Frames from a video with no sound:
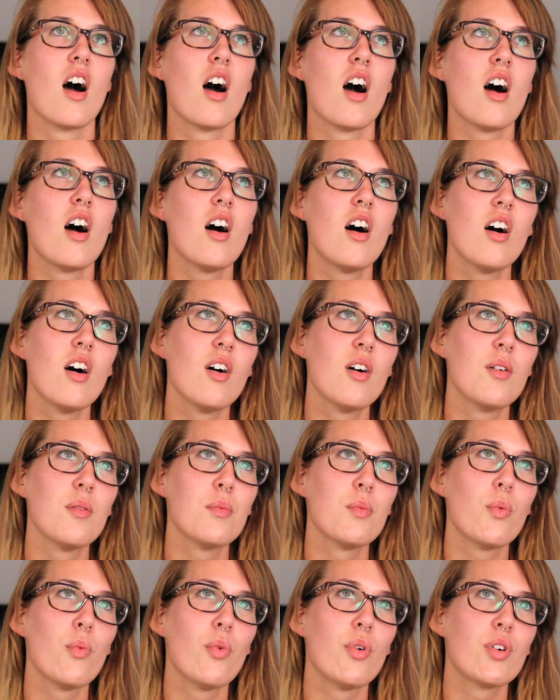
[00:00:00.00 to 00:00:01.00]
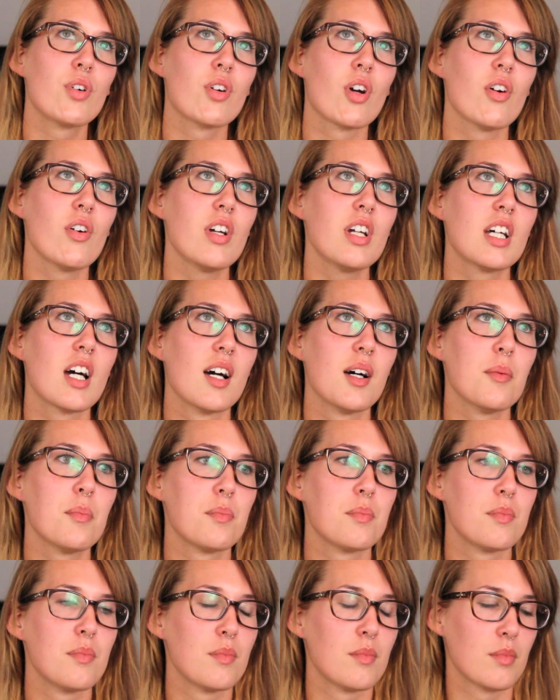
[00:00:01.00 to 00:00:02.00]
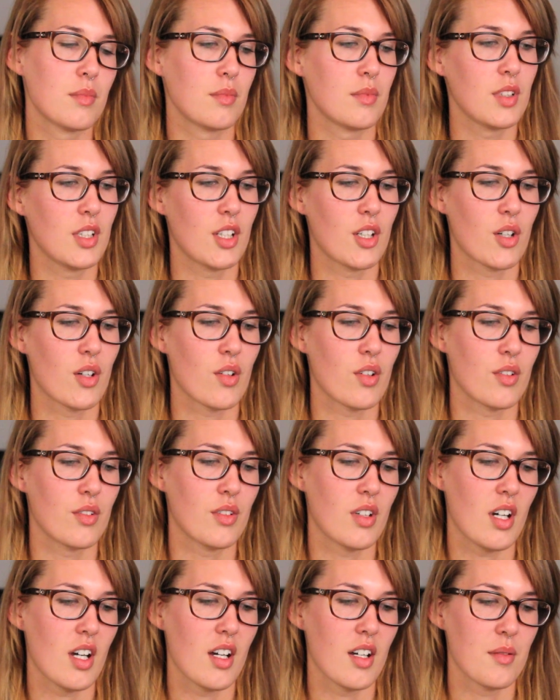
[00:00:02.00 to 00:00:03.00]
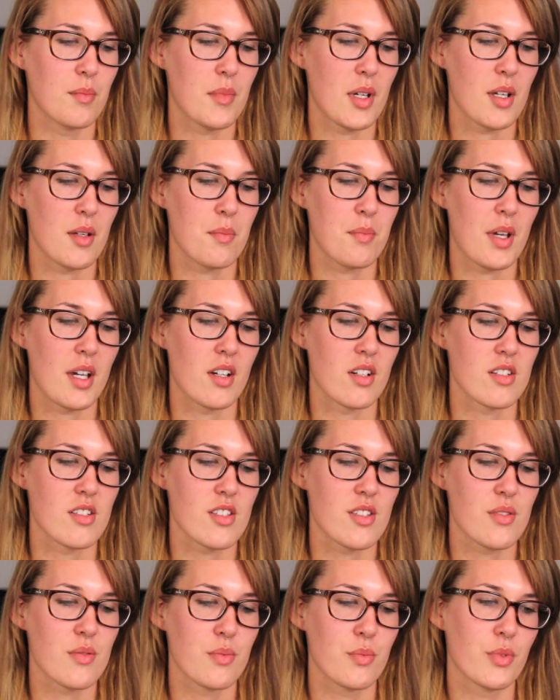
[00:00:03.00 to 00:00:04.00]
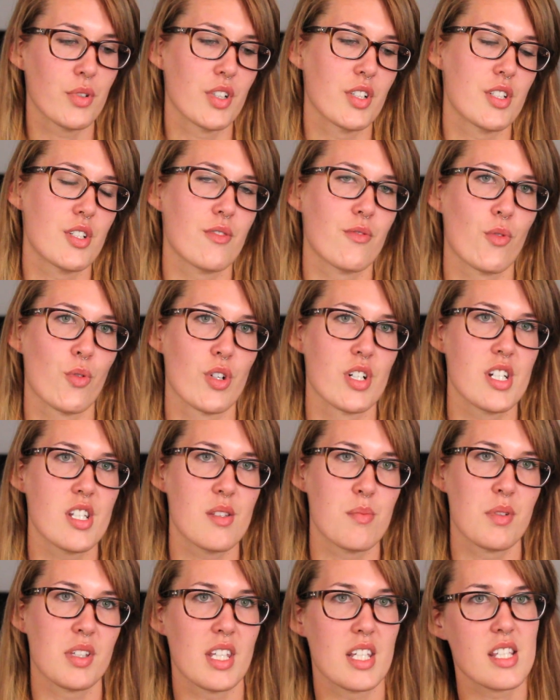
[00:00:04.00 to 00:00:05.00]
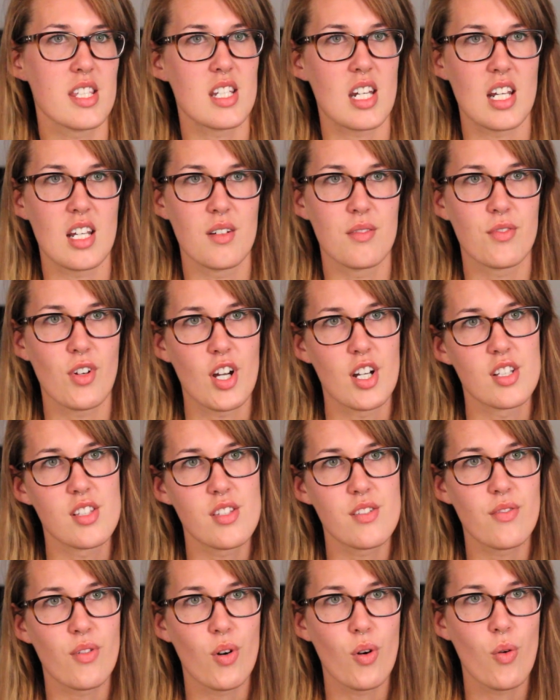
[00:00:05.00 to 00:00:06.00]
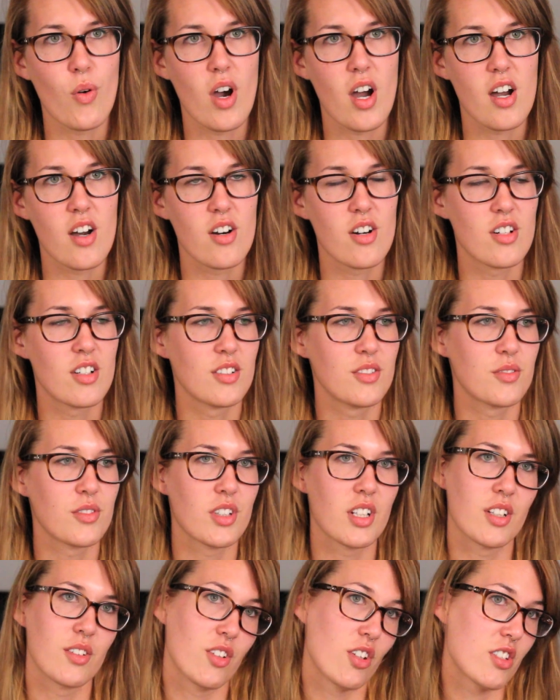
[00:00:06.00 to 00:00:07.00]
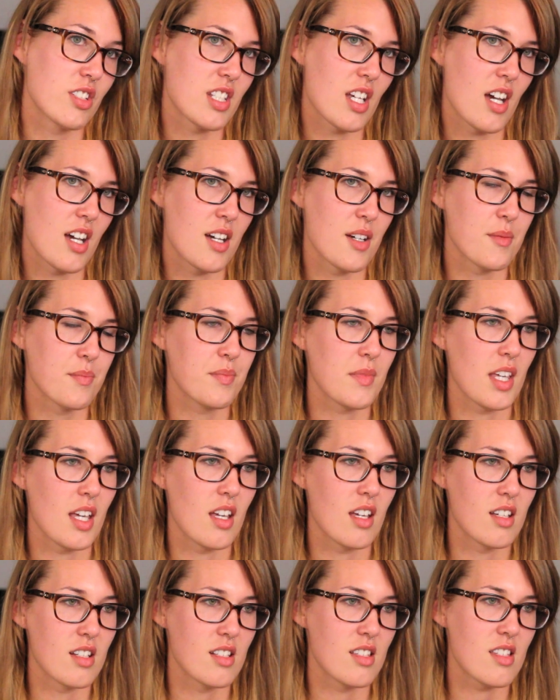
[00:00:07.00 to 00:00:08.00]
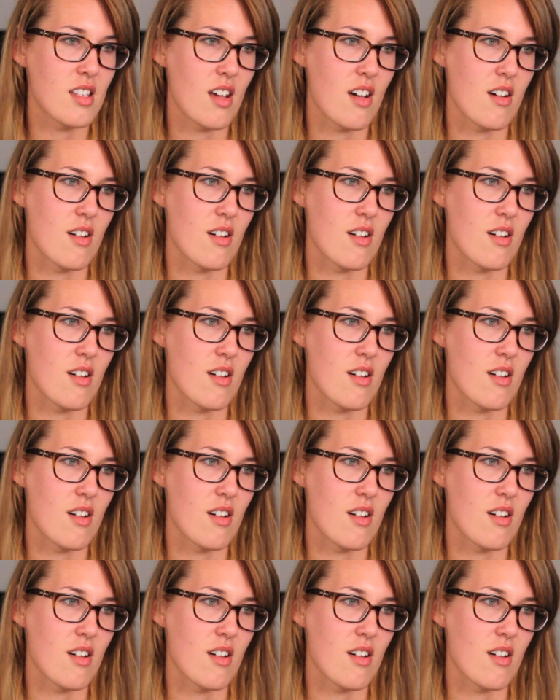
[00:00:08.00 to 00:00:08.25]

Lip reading: Well, growing up, you know, my parents were divorced, but they stayed friends for a while, for a long time, and